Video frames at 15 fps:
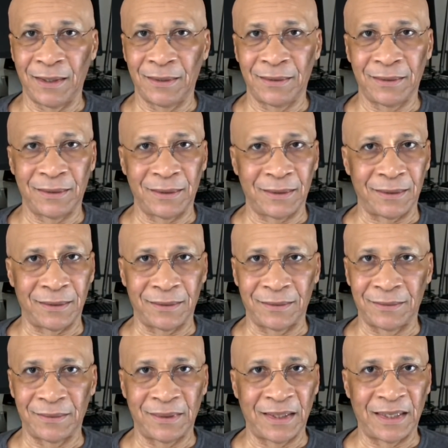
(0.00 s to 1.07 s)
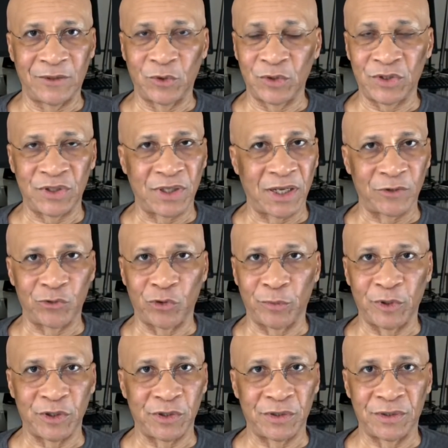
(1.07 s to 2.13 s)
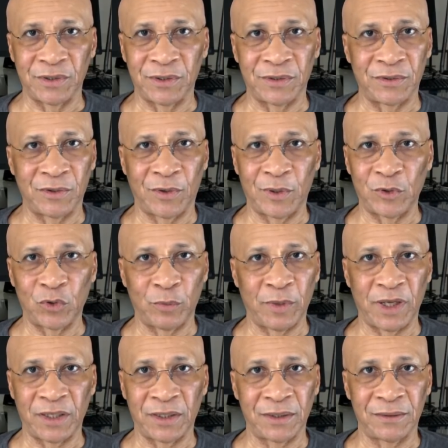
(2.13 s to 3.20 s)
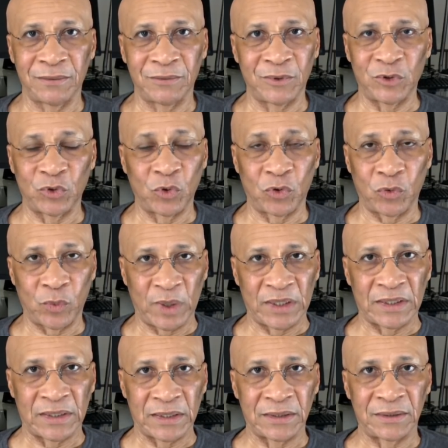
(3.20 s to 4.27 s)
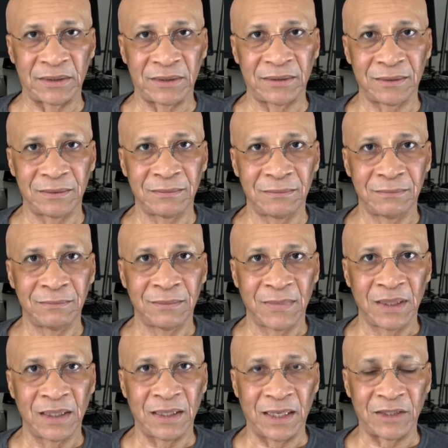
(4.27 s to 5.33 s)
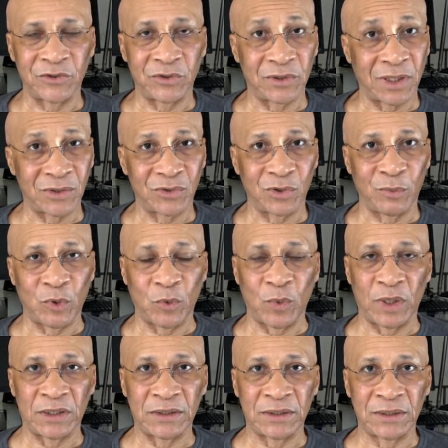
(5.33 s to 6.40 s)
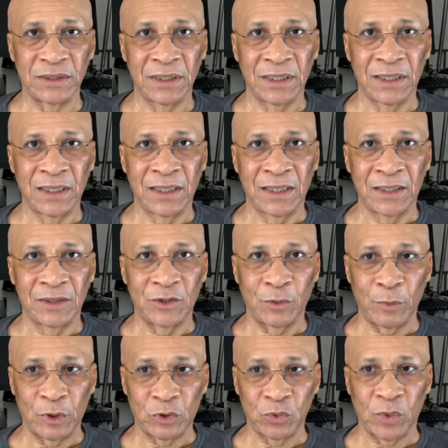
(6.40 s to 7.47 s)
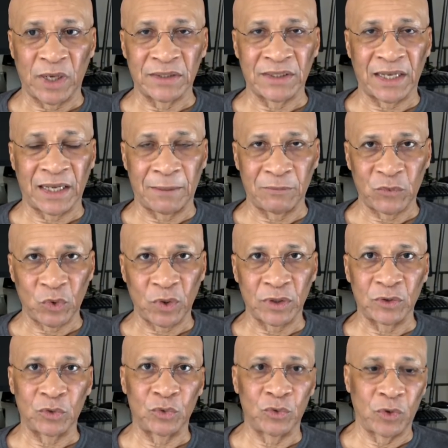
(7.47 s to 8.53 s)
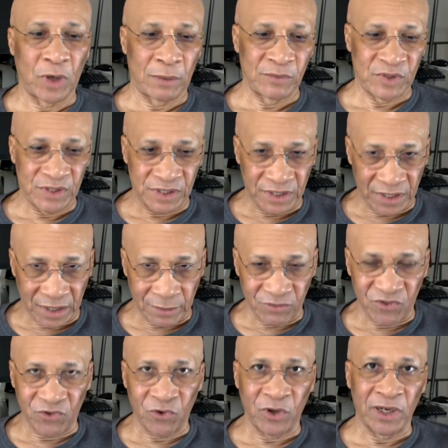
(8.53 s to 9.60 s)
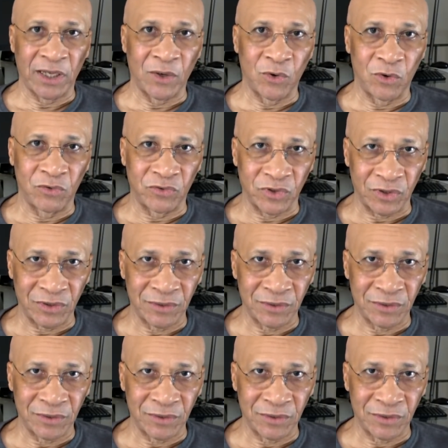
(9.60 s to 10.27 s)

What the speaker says: I don't see how Trump is going to win this election. That's number one. Number two, as I am talking to you, I'm seeing him falling over.